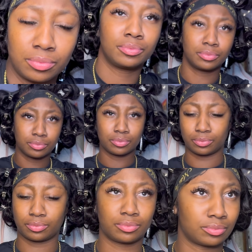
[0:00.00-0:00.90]
So I
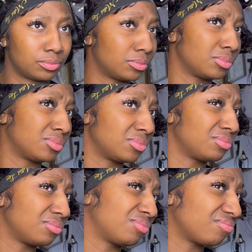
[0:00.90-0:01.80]
finished curling Miss
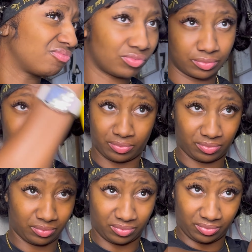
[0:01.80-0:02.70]
Ma'am off
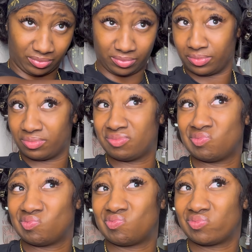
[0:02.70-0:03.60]
camera,
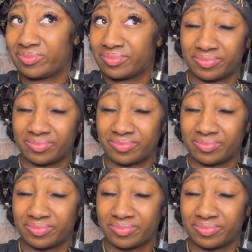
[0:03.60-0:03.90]
and I'm